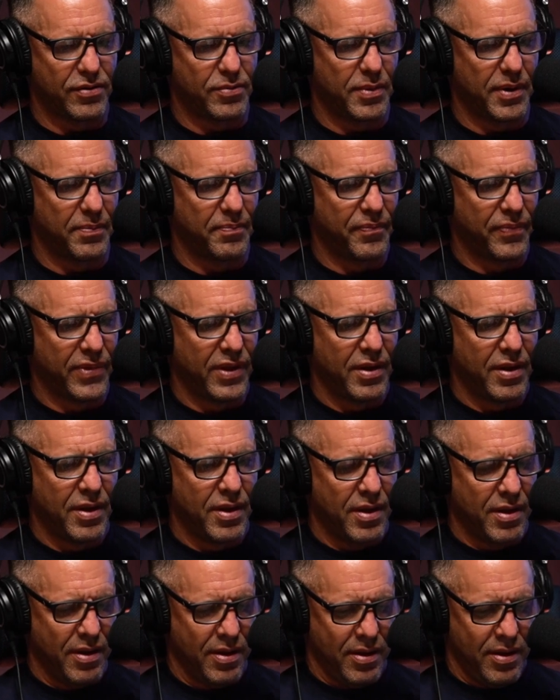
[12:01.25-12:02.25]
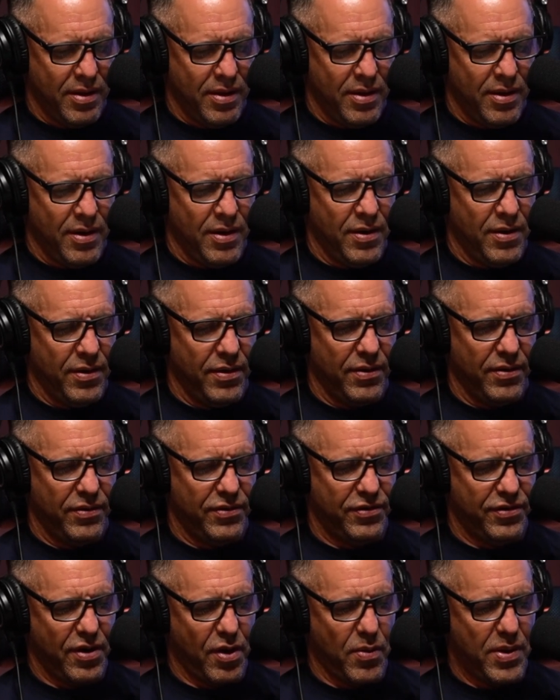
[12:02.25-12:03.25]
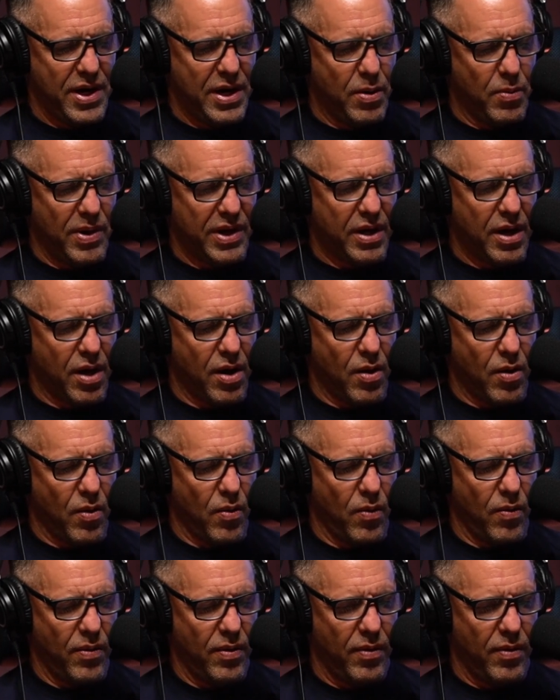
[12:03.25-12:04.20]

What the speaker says: me. So here we go.